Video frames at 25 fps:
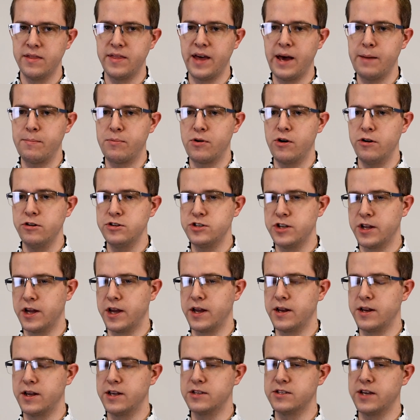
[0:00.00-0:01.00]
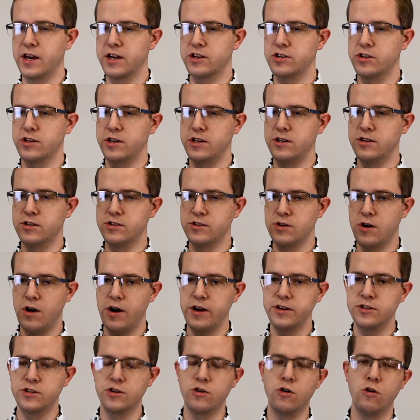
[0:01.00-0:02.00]
That protein is actually
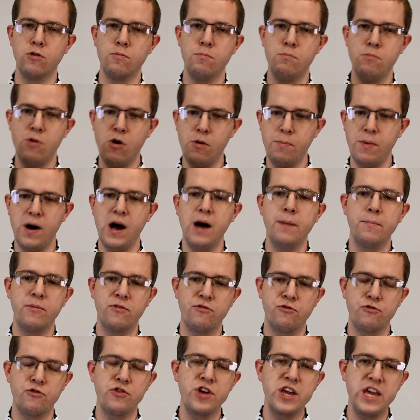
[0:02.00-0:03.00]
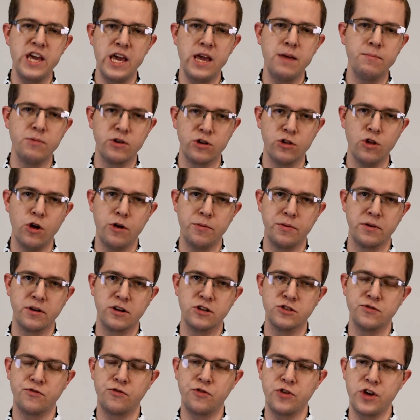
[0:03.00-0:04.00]
designed to go and mop up free hemoglobin
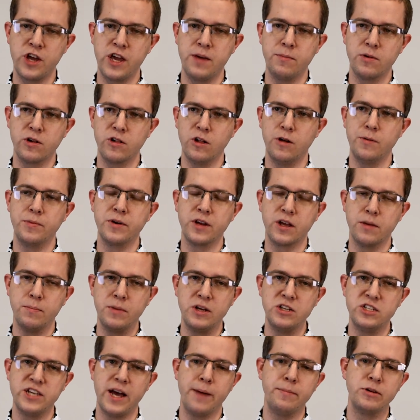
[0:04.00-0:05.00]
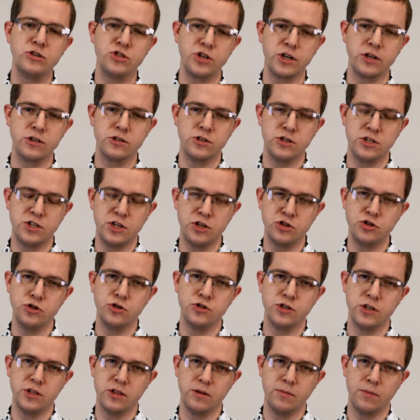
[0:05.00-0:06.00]
because free hemoglobin can be damaging to
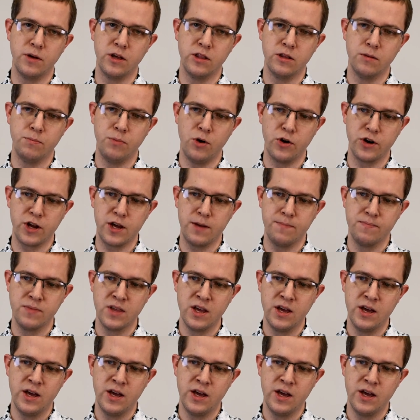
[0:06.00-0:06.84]
tissues in the body.